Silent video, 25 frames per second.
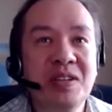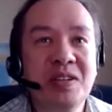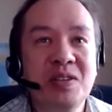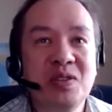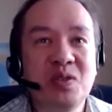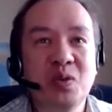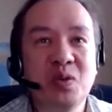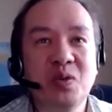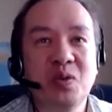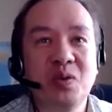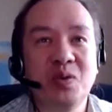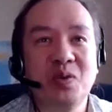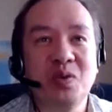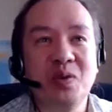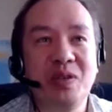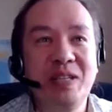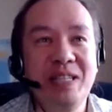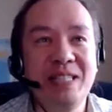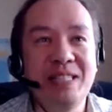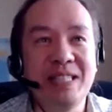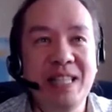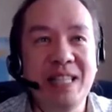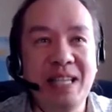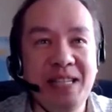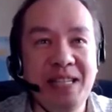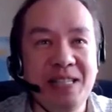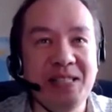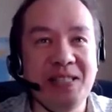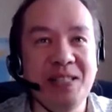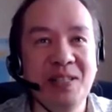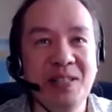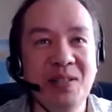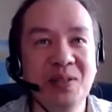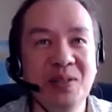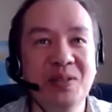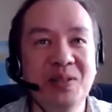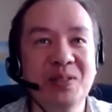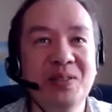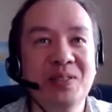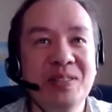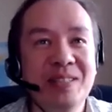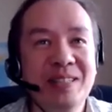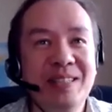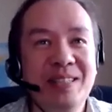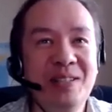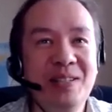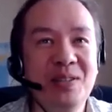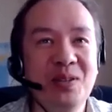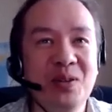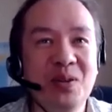so he's he's still
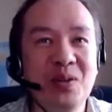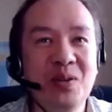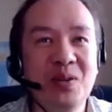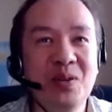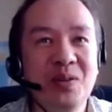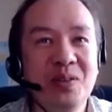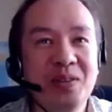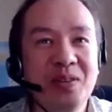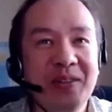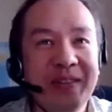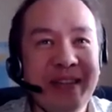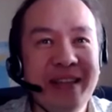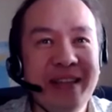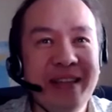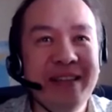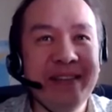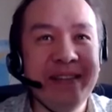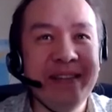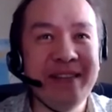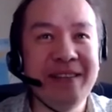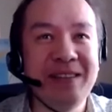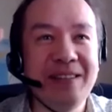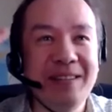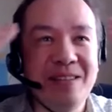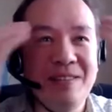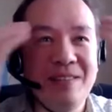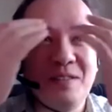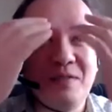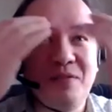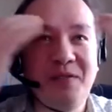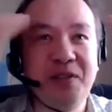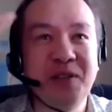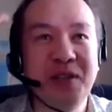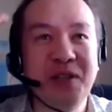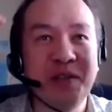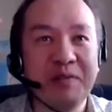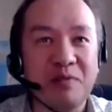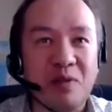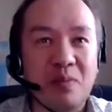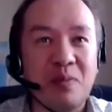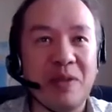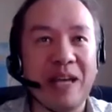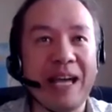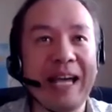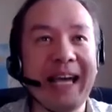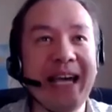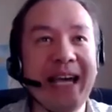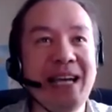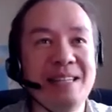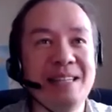you know that the the feeling from the
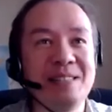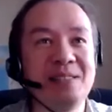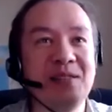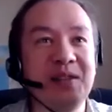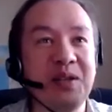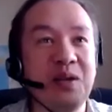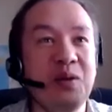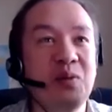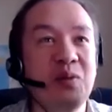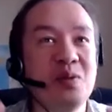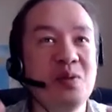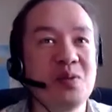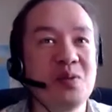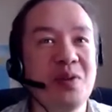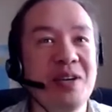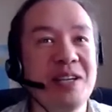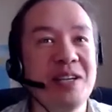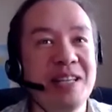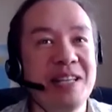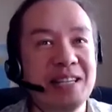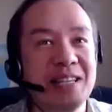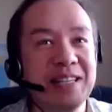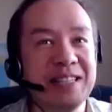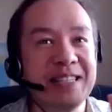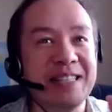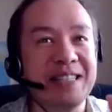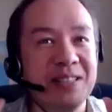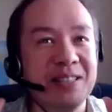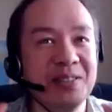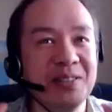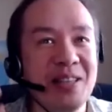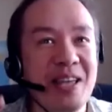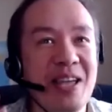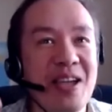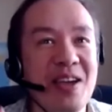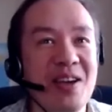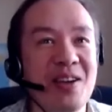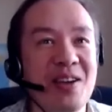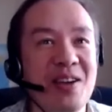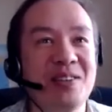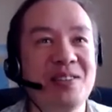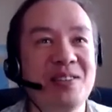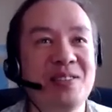hat that he was wearing is still there.